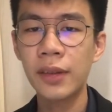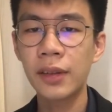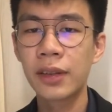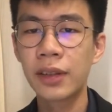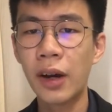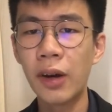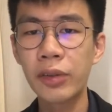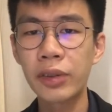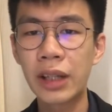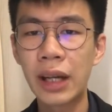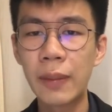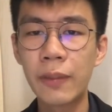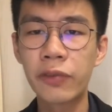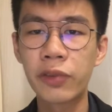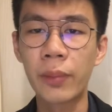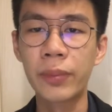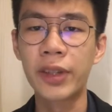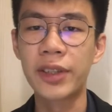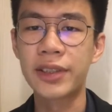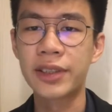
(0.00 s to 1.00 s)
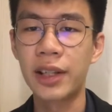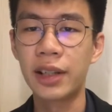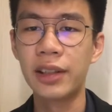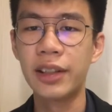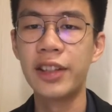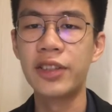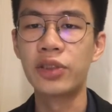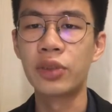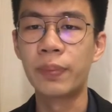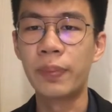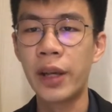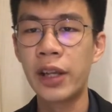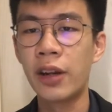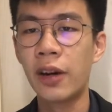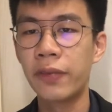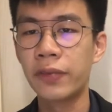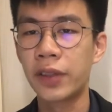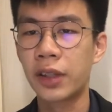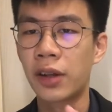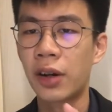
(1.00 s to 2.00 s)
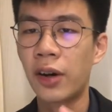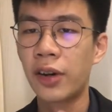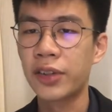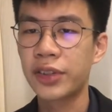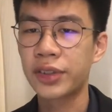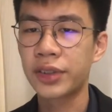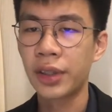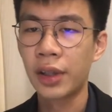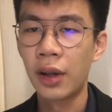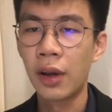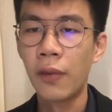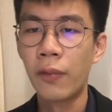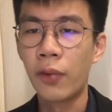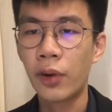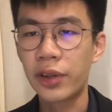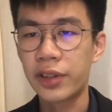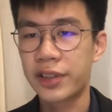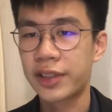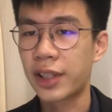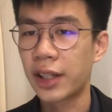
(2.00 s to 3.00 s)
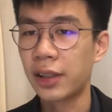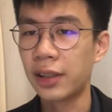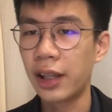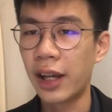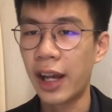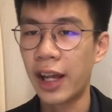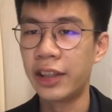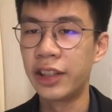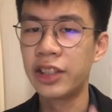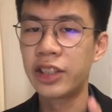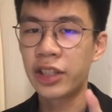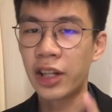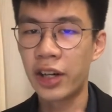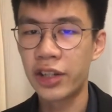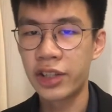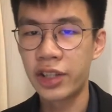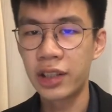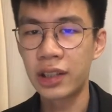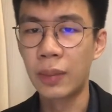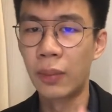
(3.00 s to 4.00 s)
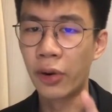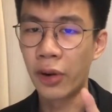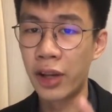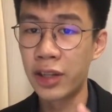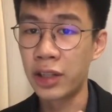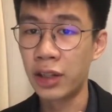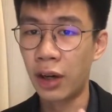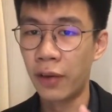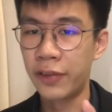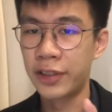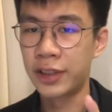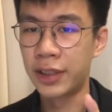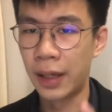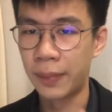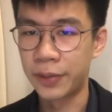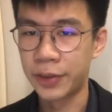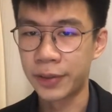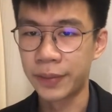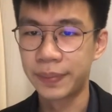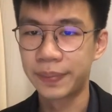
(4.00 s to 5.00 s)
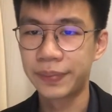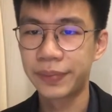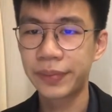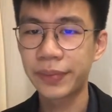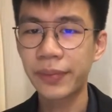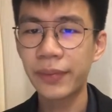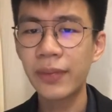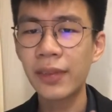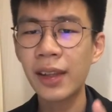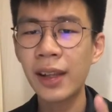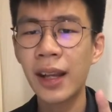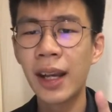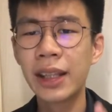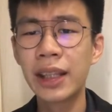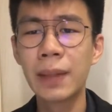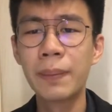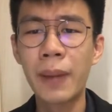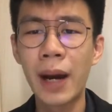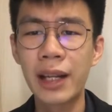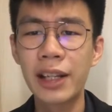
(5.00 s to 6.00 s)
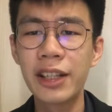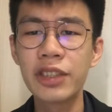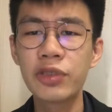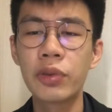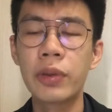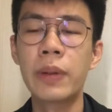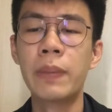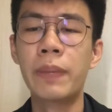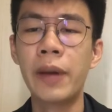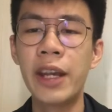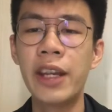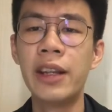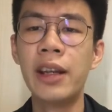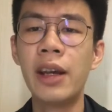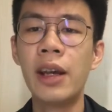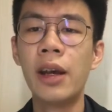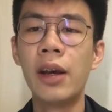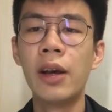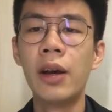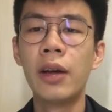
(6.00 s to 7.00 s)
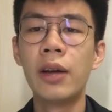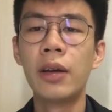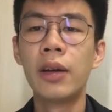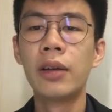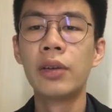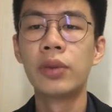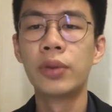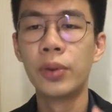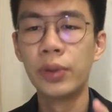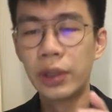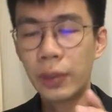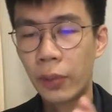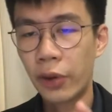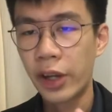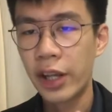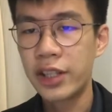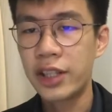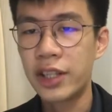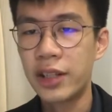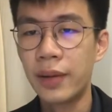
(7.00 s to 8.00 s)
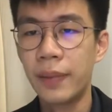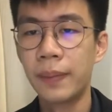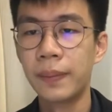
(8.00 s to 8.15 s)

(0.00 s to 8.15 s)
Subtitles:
the outcome from the sale is to pay off the costs for the sale and discharging the mortgagor of his debts, and the balance will be paid to the mortgagee.